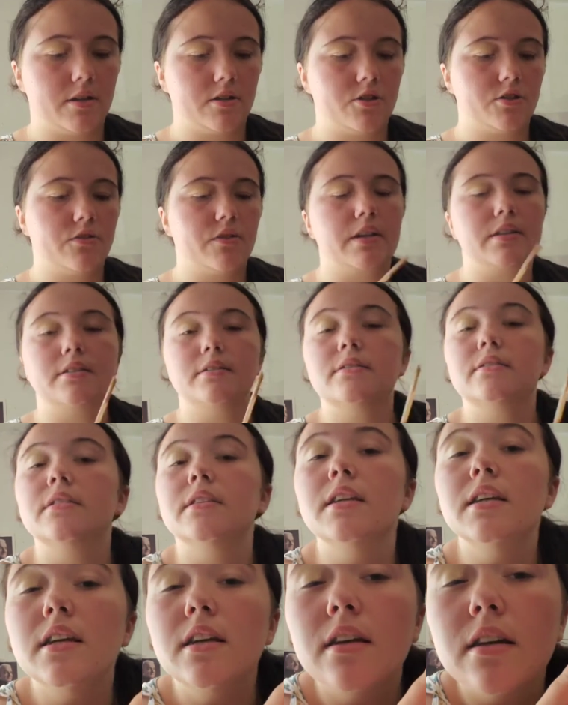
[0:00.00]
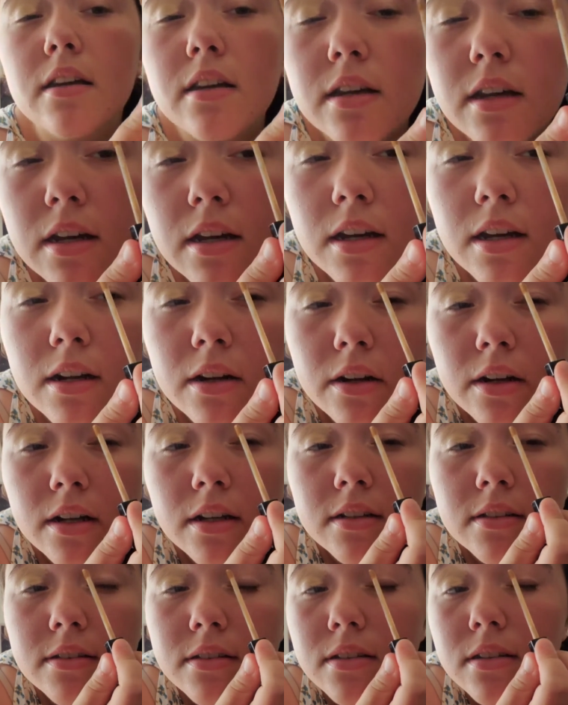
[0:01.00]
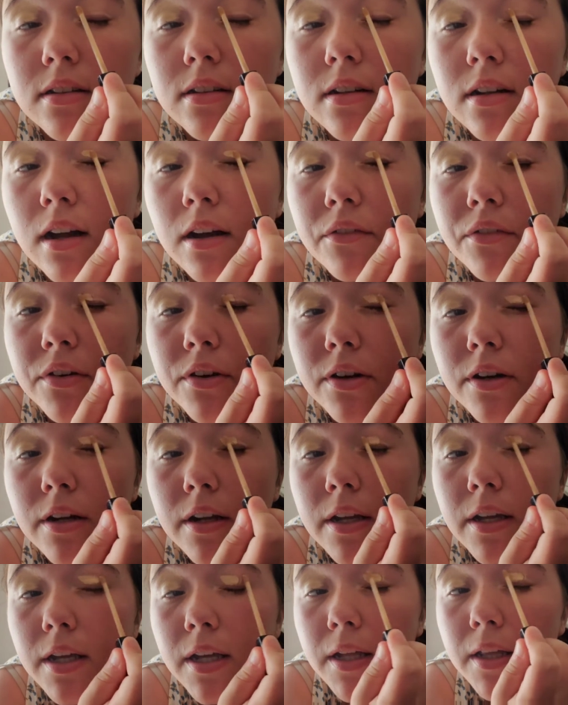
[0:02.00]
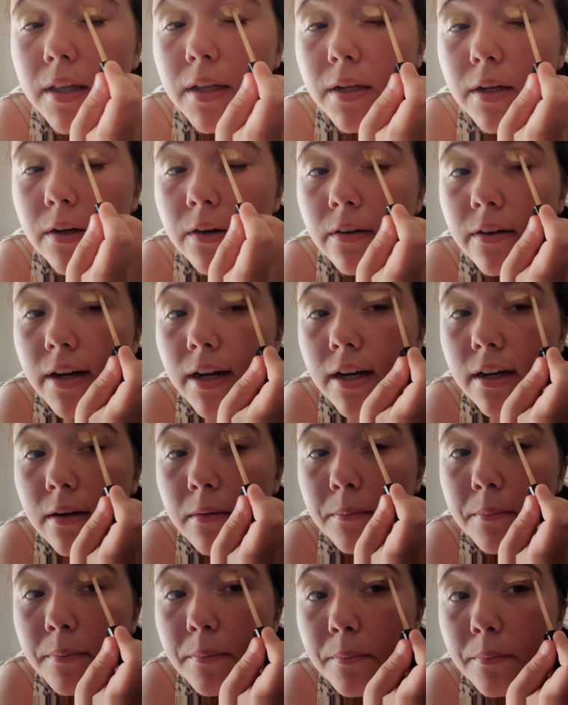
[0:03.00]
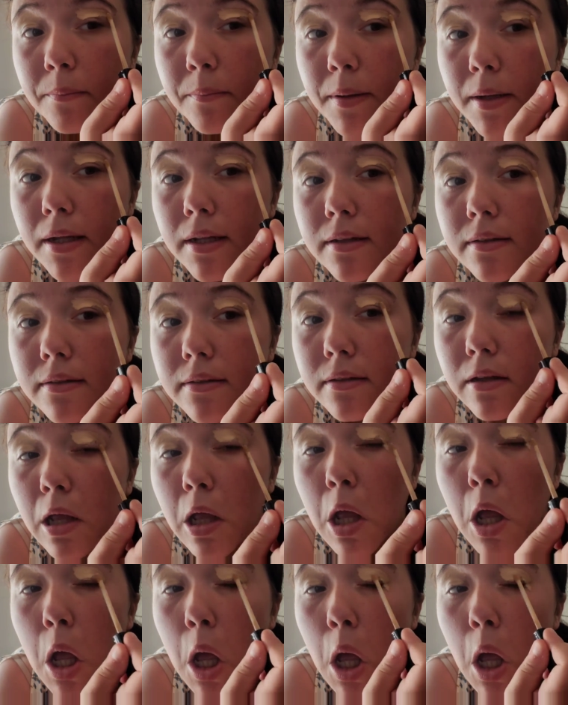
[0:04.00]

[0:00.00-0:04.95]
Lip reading: Trestica Conceal Cover and Correct pencil.